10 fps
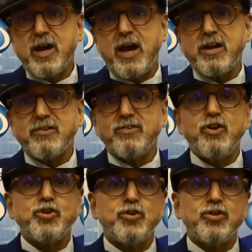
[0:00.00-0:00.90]
and
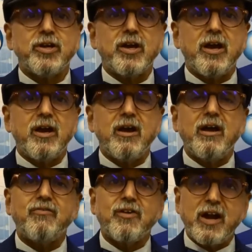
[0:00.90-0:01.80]
resolution to the
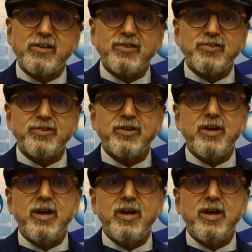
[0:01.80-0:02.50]
Gulf crisis,